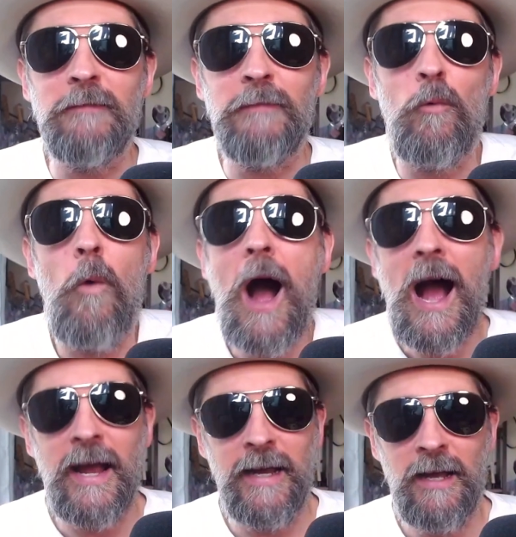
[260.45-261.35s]
I'm like,
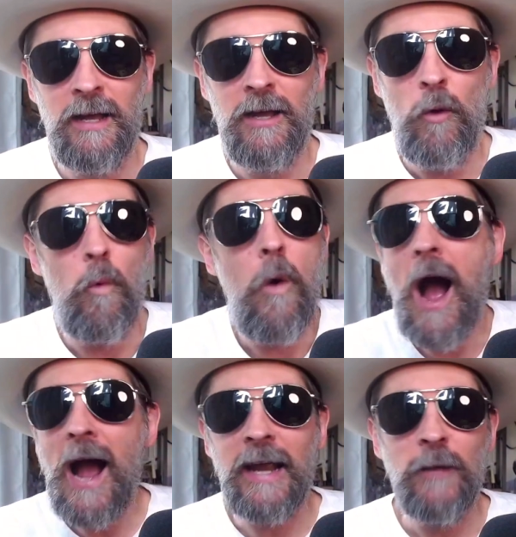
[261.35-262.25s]
why?
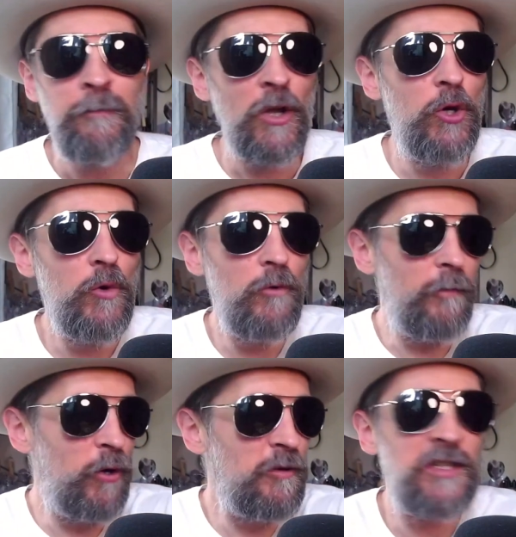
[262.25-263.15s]

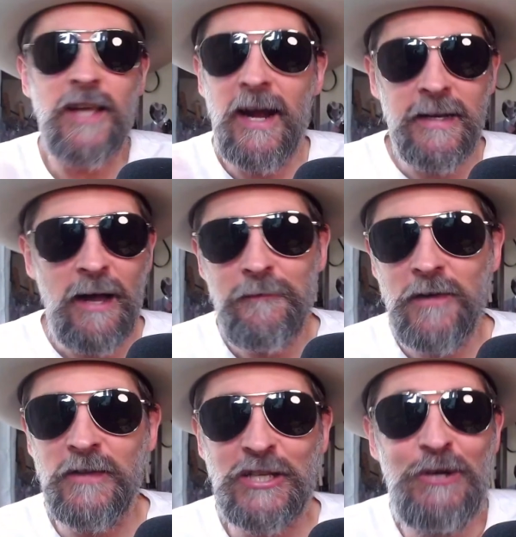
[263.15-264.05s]
Who signed off on
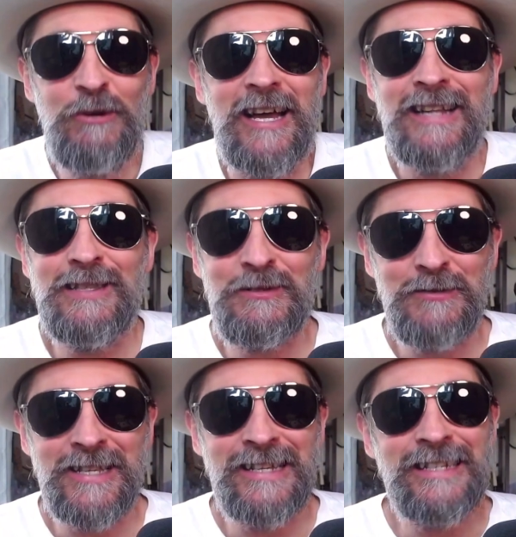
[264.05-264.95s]
this? Who thought this was
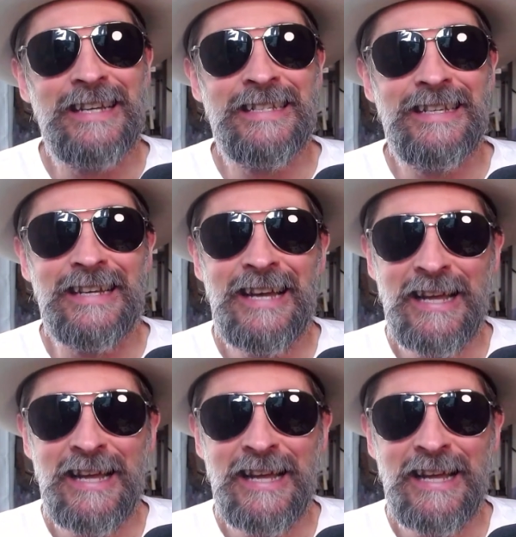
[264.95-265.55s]
a good idea?